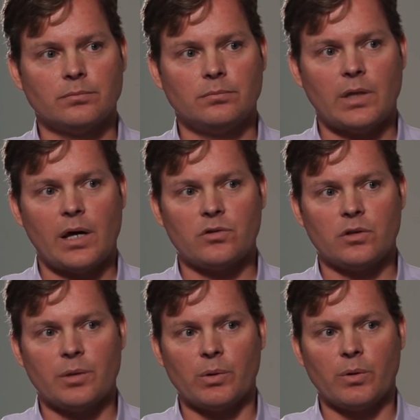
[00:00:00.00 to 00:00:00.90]
That is the
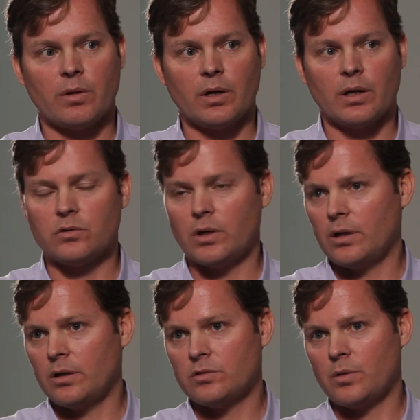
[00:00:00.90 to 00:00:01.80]
number one thing. It's, it,
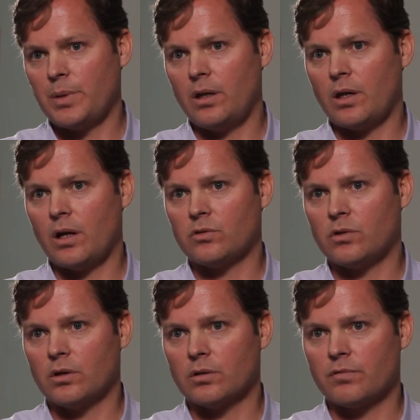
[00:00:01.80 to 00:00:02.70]
to me, that is
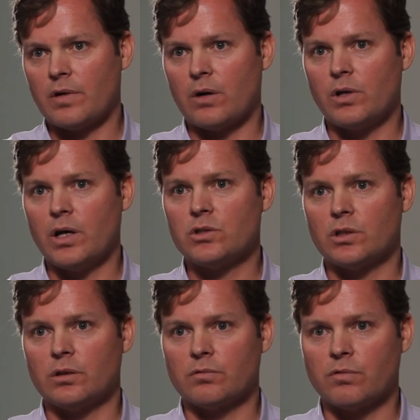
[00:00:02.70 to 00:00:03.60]
the
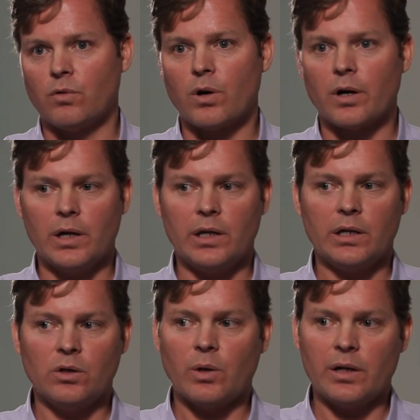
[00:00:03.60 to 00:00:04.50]
foundation for any
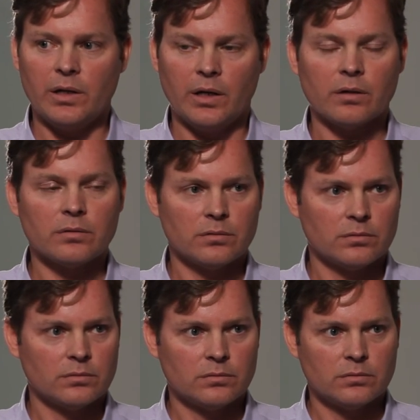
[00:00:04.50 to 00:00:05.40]
new idea,
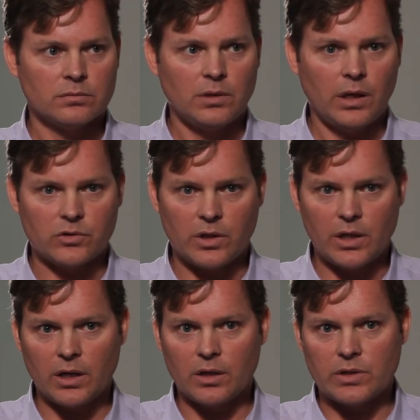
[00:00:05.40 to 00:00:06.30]
is
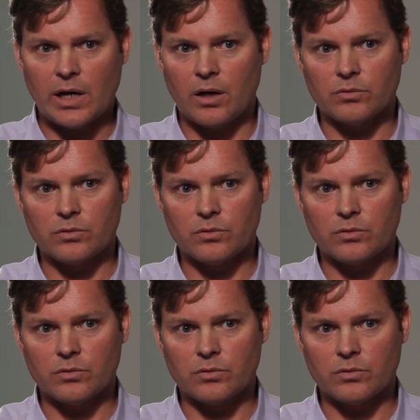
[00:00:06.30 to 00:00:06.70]
getting it down